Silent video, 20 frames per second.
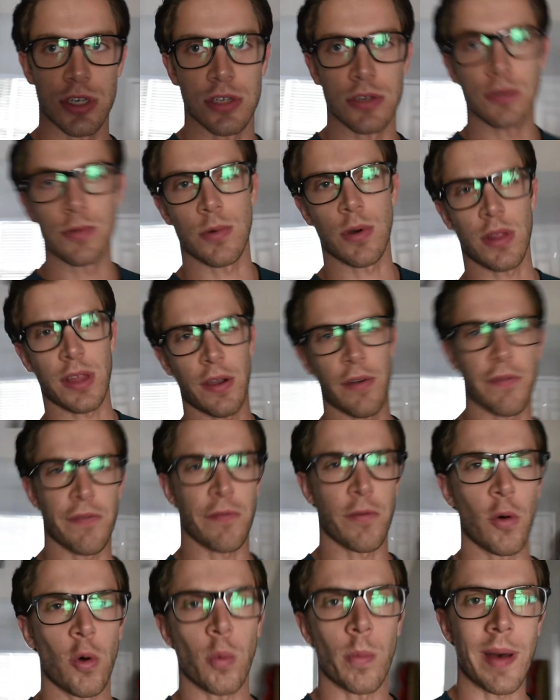do like a
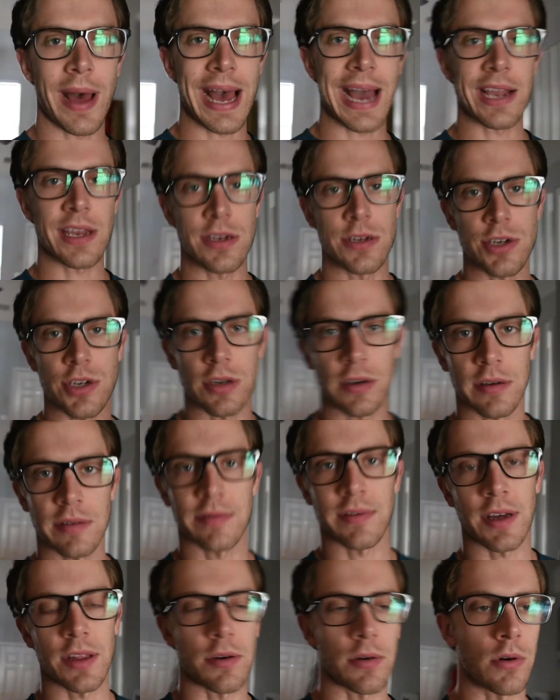full package
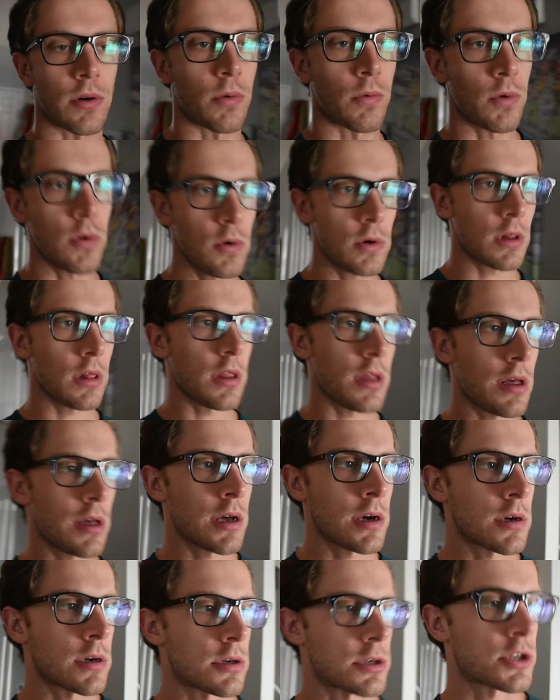of either
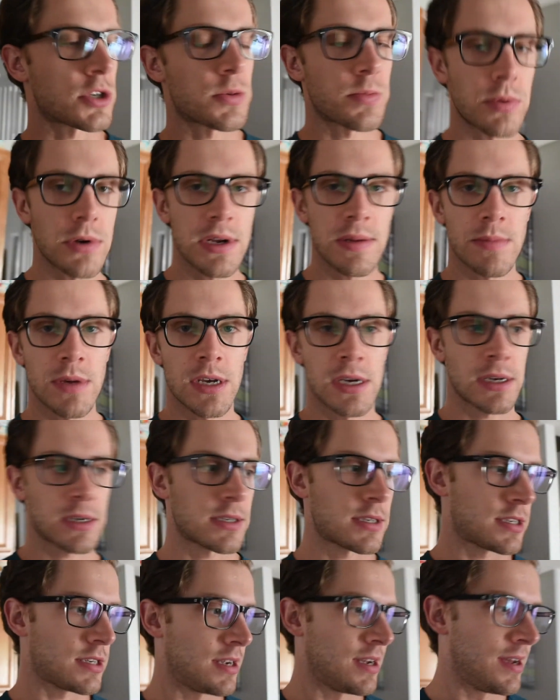arugula or spring
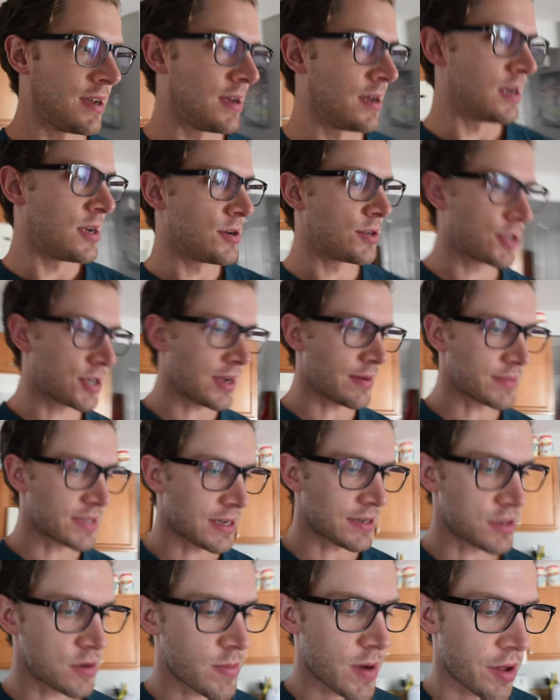mix, which comes
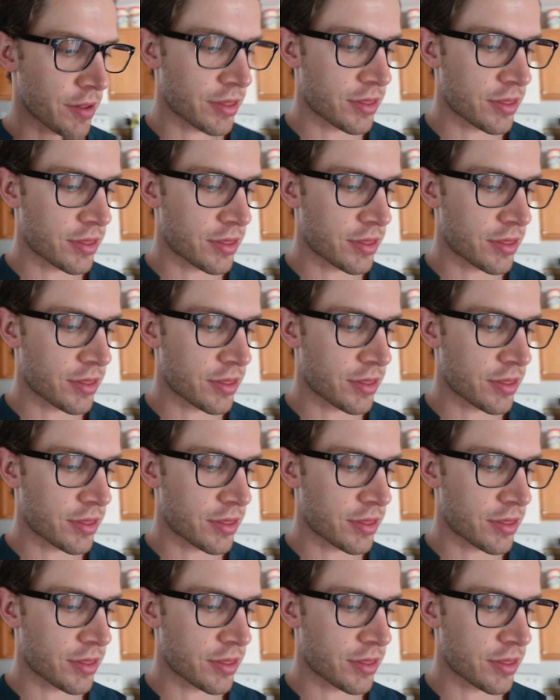out to about